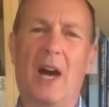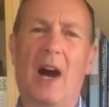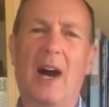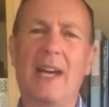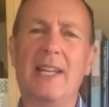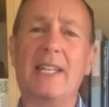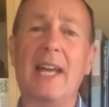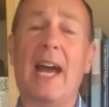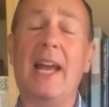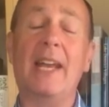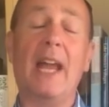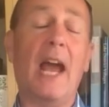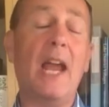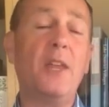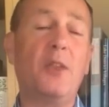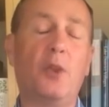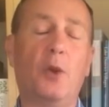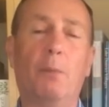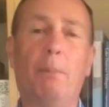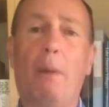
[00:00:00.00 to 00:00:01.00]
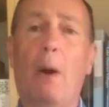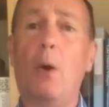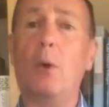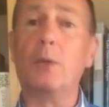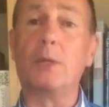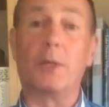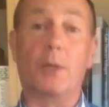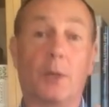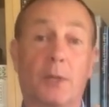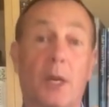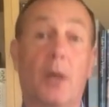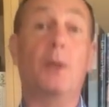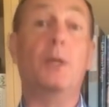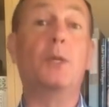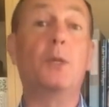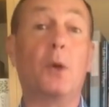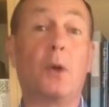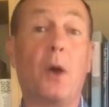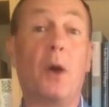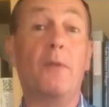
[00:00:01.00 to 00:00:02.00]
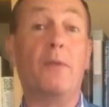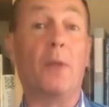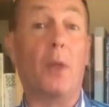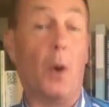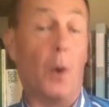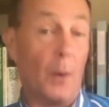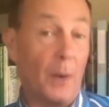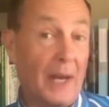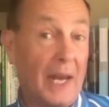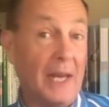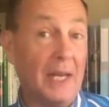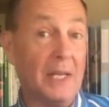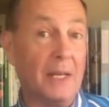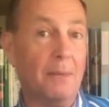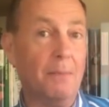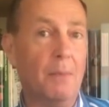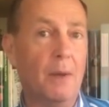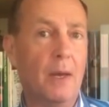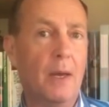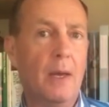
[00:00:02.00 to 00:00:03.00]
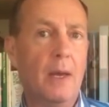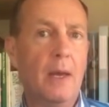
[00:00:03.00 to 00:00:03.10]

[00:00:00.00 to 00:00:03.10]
died, and Aethelbald not only took over the whole kingdom,